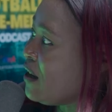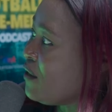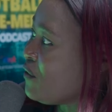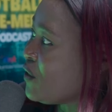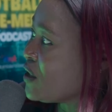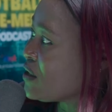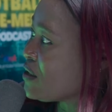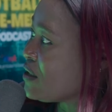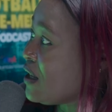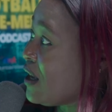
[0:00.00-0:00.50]

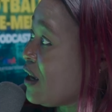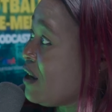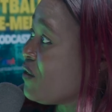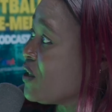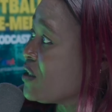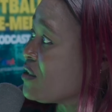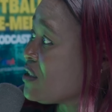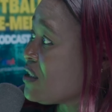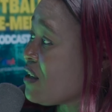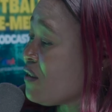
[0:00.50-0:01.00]
Everton. Now,
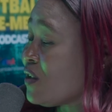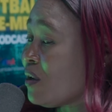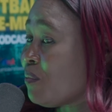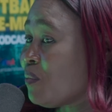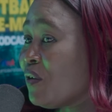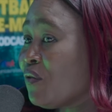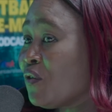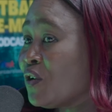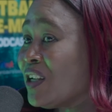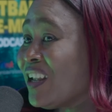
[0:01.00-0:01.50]
Everton said they
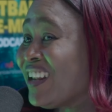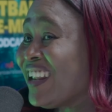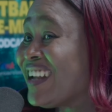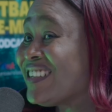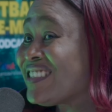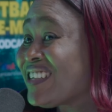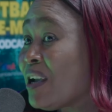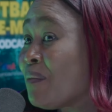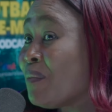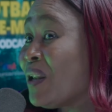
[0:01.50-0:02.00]
play for their
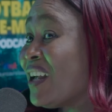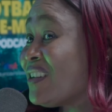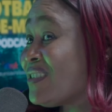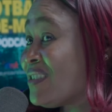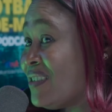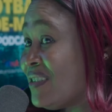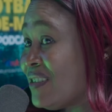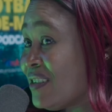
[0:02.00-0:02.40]
last game last season.